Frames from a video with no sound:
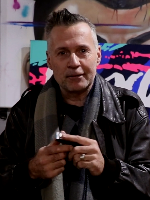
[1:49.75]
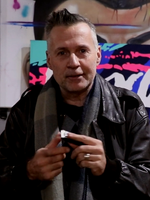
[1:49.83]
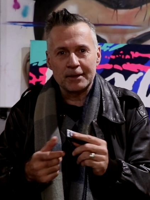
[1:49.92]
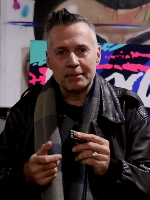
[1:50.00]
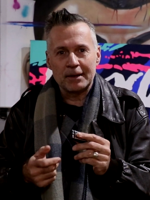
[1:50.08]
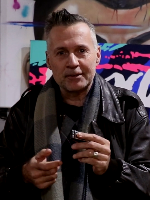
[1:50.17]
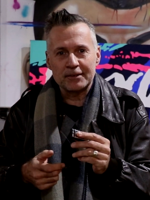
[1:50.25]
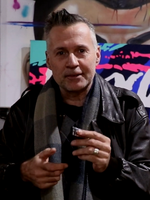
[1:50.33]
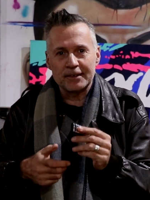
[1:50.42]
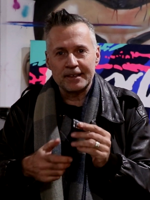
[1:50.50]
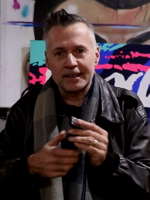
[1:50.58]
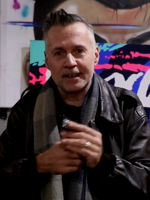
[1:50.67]
of earmuffs for
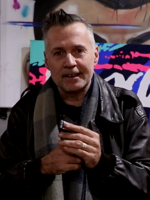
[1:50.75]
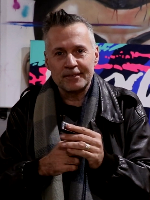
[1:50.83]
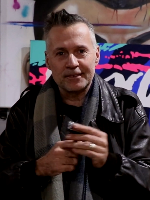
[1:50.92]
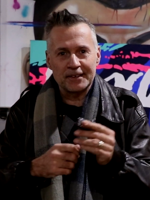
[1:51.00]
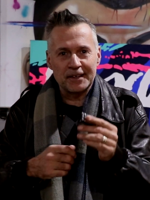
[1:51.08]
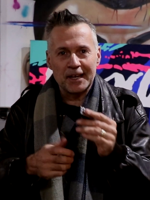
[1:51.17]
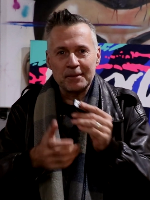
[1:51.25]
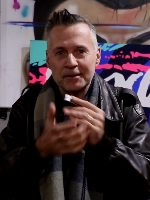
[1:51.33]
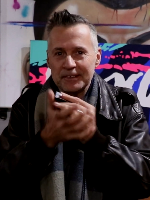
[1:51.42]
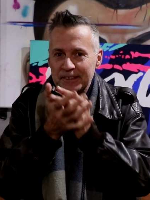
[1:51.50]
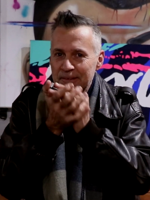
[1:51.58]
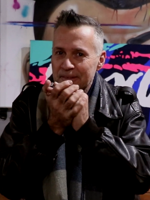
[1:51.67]
the neighbours
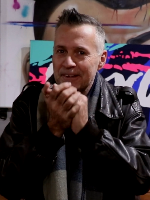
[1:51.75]
as